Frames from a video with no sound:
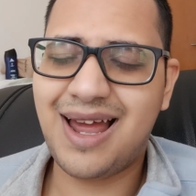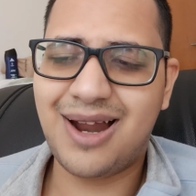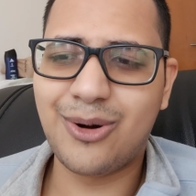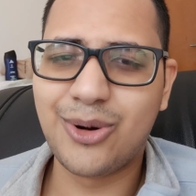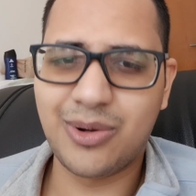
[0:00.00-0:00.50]
I
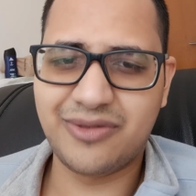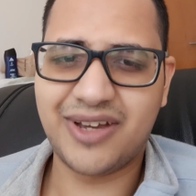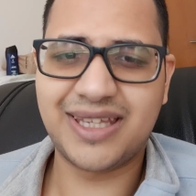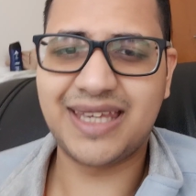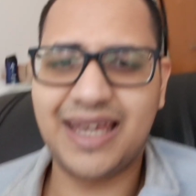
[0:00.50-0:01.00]
don't know if I
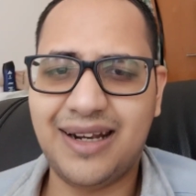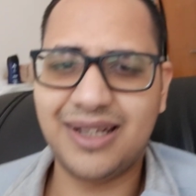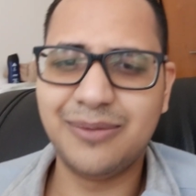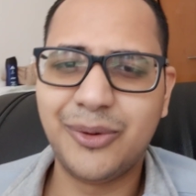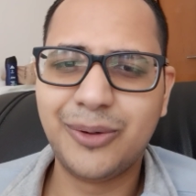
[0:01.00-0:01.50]
care
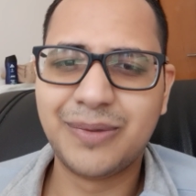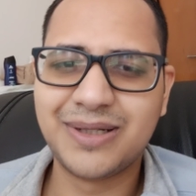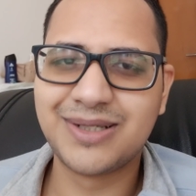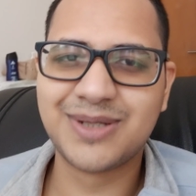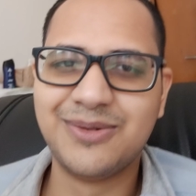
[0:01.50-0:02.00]
anymore, but
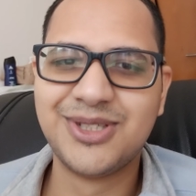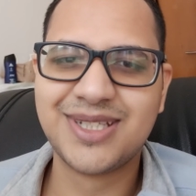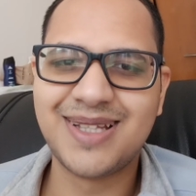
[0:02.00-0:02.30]
it was just